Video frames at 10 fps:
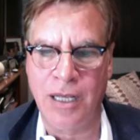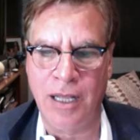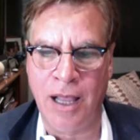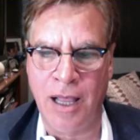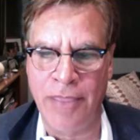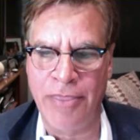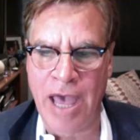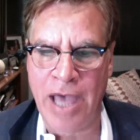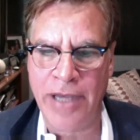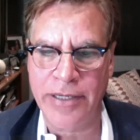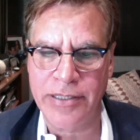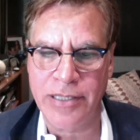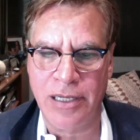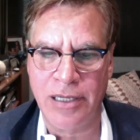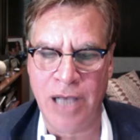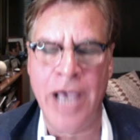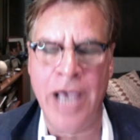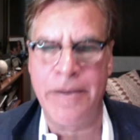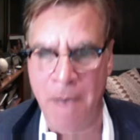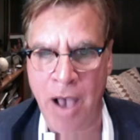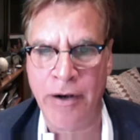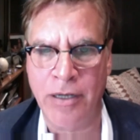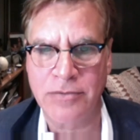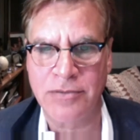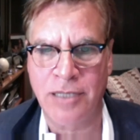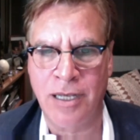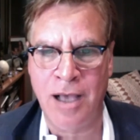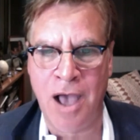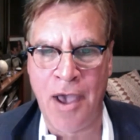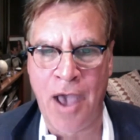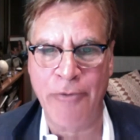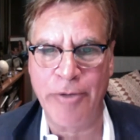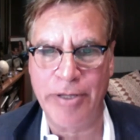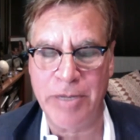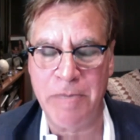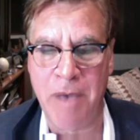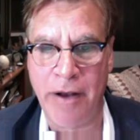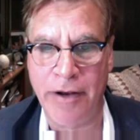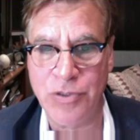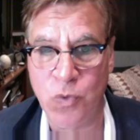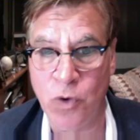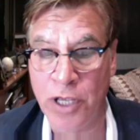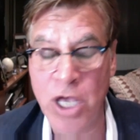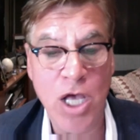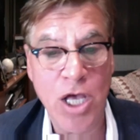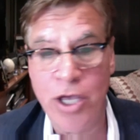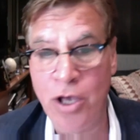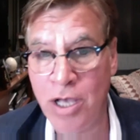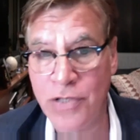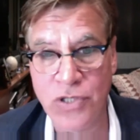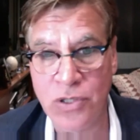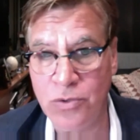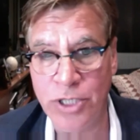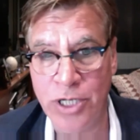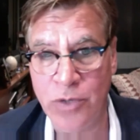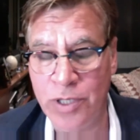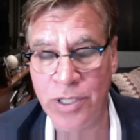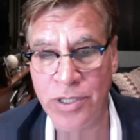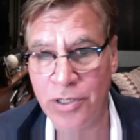uh, that I admire. Uh, I, I really admire his work. He also, you know, in the